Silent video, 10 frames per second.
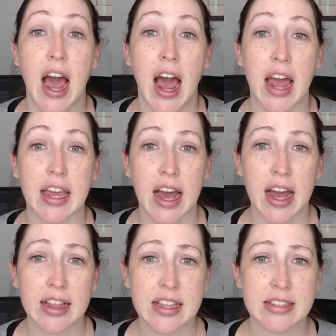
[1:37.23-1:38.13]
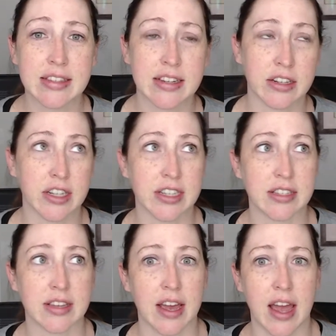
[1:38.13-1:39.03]
I got this
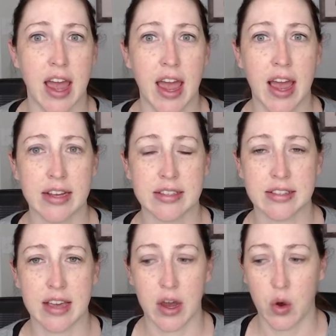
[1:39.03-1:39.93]
series as